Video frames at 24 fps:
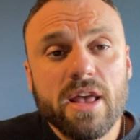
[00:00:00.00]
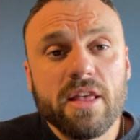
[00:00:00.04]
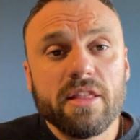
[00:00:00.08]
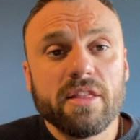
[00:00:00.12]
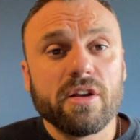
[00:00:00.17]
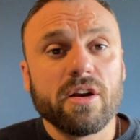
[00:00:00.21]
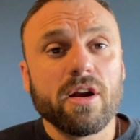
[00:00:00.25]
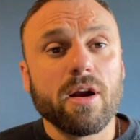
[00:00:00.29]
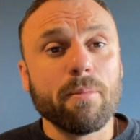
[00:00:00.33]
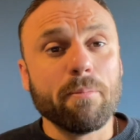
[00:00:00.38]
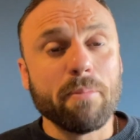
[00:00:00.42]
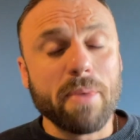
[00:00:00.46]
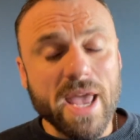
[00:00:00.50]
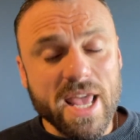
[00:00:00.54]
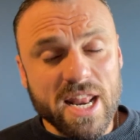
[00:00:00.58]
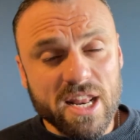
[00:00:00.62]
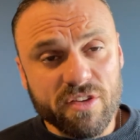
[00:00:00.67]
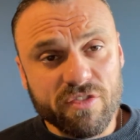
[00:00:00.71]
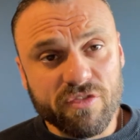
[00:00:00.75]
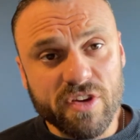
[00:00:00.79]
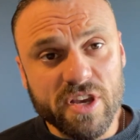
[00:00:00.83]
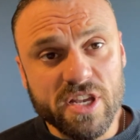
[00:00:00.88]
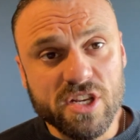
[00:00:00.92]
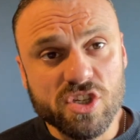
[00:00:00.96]
There are
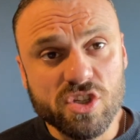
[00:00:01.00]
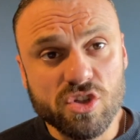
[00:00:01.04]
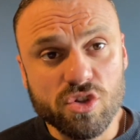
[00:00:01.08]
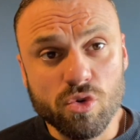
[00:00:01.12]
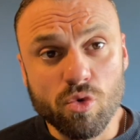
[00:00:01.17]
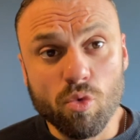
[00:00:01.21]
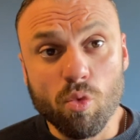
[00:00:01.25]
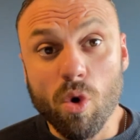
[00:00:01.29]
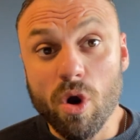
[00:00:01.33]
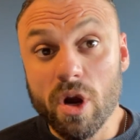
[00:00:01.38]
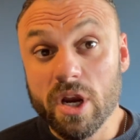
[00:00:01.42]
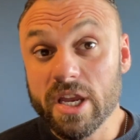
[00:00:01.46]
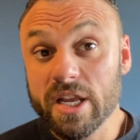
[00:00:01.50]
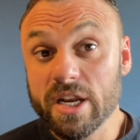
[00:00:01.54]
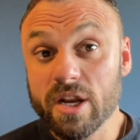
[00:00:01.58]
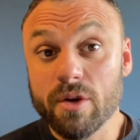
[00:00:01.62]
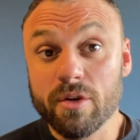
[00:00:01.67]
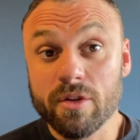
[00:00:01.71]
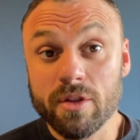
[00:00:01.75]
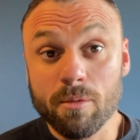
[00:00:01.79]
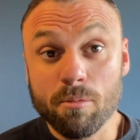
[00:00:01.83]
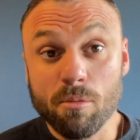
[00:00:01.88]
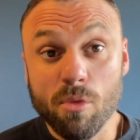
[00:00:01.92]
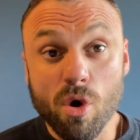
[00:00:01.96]
benefits to working out
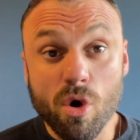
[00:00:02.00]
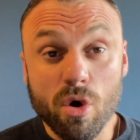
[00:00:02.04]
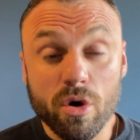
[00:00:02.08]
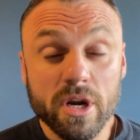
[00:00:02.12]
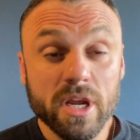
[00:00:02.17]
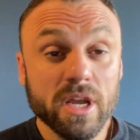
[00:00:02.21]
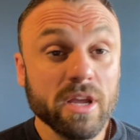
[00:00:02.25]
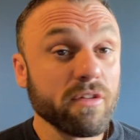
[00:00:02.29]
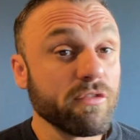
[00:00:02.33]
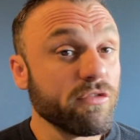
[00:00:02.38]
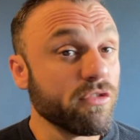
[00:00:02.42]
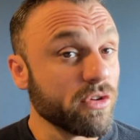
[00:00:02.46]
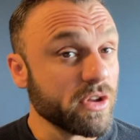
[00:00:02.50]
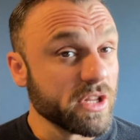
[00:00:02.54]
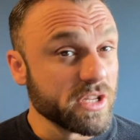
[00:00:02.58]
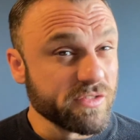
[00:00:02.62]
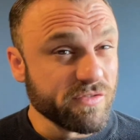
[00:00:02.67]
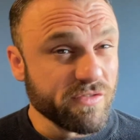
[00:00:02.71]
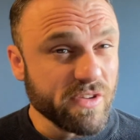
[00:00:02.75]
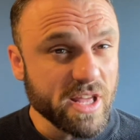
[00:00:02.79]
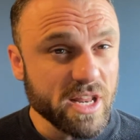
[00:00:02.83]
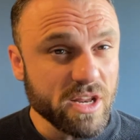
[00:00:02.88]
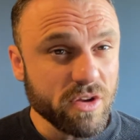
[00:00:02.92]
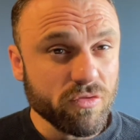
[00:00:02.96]
in the morning for this
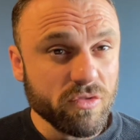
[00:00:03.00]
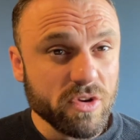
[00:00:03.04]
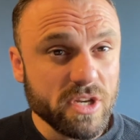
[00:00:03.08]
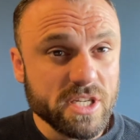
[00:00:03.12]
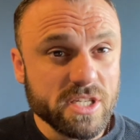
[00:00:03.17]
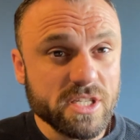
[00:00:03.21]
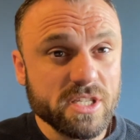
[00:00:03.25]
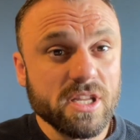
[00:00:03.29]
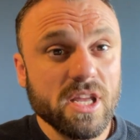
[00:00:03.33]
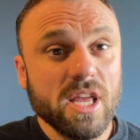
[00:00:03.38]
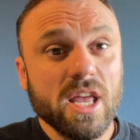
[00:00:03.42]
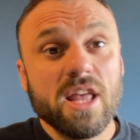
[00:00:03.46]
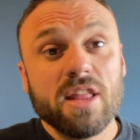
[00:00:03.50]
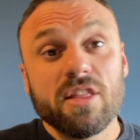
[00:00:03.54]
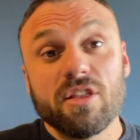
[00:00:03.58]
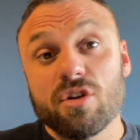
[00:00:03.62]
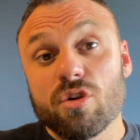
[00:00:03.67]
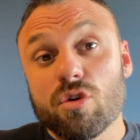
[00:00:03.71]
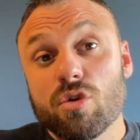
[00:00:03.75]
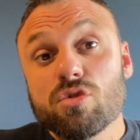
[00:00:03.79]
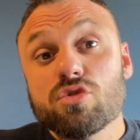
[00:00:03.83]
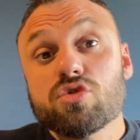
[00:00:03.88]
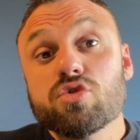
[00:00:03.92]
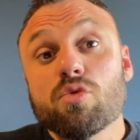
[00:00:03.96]
very reason. There
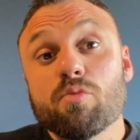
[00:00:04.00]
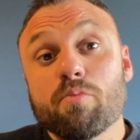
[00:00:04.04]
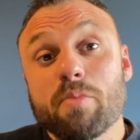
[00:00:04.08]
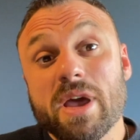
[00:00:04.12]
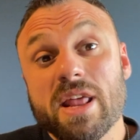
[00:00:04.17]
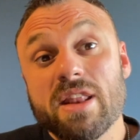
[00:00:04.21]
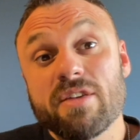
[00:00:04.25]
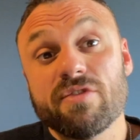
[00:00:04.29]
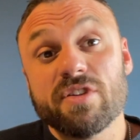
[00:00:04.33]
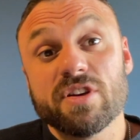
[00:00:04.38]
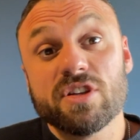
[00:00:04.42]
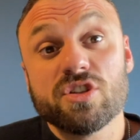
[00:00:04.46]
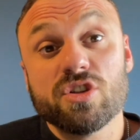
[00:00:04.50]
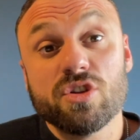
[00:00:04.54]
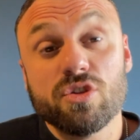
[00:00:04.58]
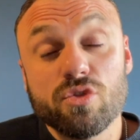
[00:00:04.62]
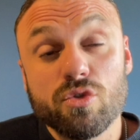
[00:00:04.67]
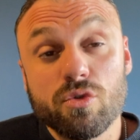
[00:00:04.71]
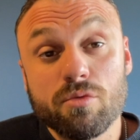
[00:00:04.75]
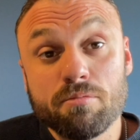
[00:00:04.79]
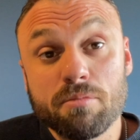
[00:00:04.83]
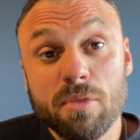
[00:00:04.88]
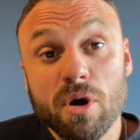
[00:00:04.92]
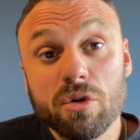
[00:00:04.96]
are also benefits to
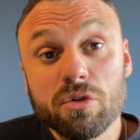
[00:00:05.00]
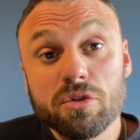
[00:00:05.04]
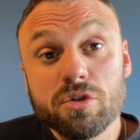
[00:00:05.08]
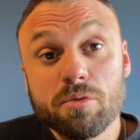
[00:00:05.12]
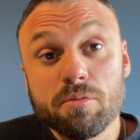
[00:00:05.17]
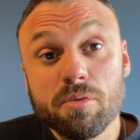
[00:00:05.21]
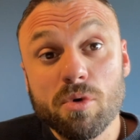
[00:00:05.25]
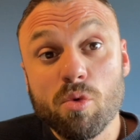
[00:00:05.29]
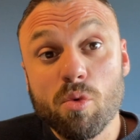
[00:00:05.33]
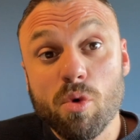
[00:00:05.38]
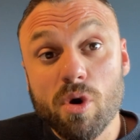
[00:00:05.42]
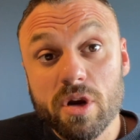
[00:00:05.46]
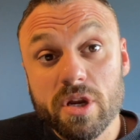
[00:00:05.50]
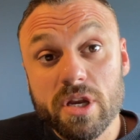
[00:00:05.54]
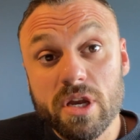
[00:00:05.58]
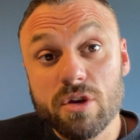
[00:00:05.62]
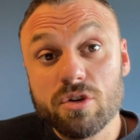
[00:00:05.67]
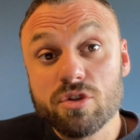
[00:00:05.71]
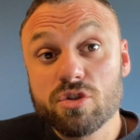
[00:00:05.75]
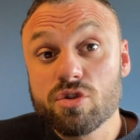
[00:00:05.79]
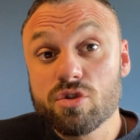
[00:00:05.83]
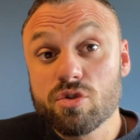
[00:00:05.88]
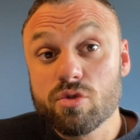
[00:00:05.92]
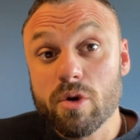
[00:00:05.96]
doing multiple
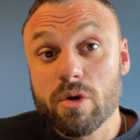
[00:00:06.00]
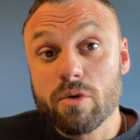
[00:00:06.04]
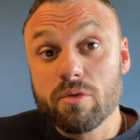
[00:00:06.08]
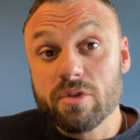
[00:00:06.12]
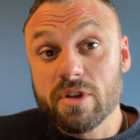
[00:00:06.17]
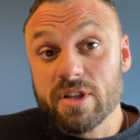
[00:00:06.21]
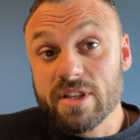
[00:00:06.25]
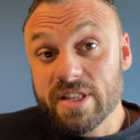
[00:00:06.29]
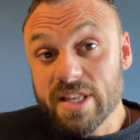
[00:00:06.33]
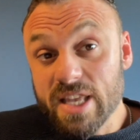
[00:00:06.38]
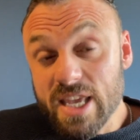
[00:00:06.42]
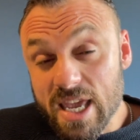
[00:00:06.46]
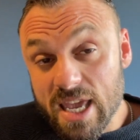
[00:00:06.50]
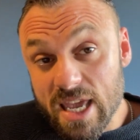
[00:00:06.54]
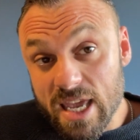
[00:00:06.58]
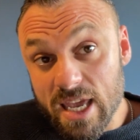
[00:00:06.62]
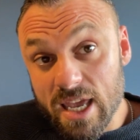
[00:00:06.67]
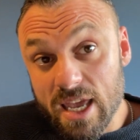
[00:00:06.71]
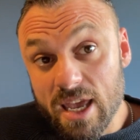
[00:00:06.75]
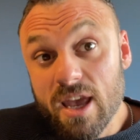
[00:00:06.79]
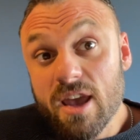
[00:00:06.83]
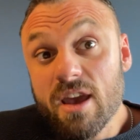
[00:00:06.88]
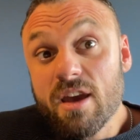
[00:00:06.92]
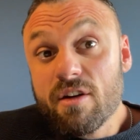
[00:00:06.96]
workouts throughout the
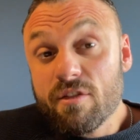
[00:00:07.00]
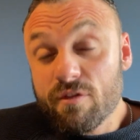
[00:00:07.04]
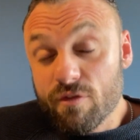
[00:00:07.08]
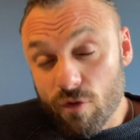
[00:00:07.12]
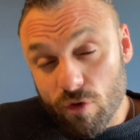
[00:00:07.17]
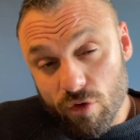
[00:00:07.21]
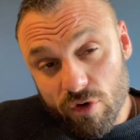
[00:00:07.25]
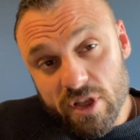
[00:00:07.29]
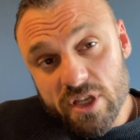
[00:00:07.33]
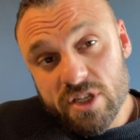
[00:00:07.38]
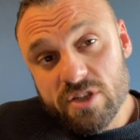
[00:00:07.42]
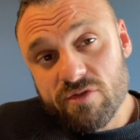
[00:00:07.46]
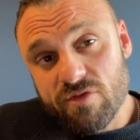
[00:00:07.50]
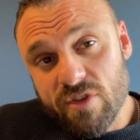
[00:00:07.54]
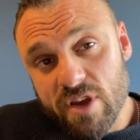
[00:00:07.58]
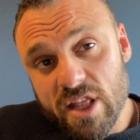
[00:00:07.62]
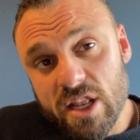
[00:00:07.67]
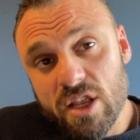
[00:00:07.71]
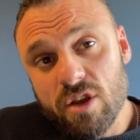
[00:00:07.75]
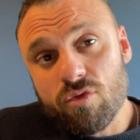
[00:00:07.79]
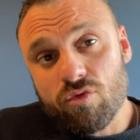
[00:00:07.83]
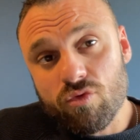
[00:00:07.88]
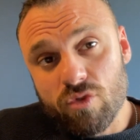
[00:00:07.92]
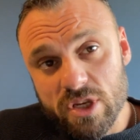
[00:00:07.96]
day for this
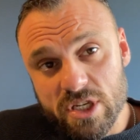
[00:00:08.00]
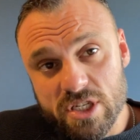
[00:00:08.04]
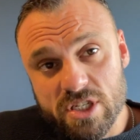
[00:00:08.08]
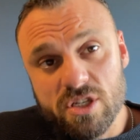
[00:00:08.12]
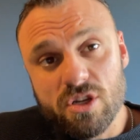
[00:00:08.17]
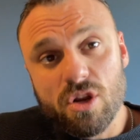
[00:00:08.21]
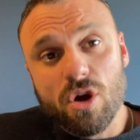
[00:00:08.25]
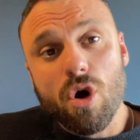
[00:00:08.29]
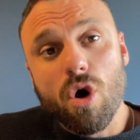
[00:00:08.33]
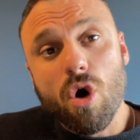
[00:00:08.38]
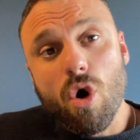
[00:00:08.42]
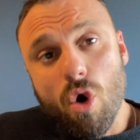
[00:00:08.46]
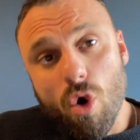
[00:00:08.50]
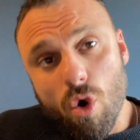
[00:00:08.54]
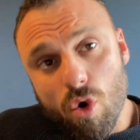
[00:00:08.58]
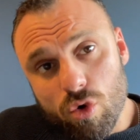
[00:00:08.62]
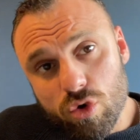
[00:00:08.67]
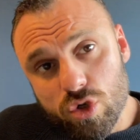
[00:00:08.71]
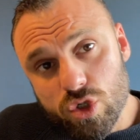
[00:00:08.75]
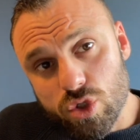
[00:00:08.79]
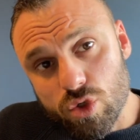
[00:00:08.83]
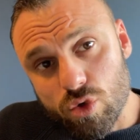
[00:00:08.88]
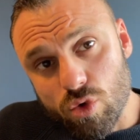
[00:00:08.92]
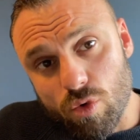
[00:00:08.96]
very reason
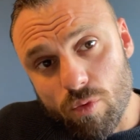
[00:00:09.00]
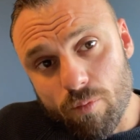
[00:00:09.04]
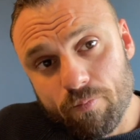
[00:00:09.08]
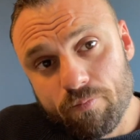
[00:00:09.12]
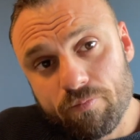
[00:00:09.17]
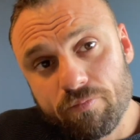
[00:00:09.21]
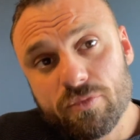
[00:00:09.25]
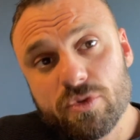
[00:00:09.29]
also.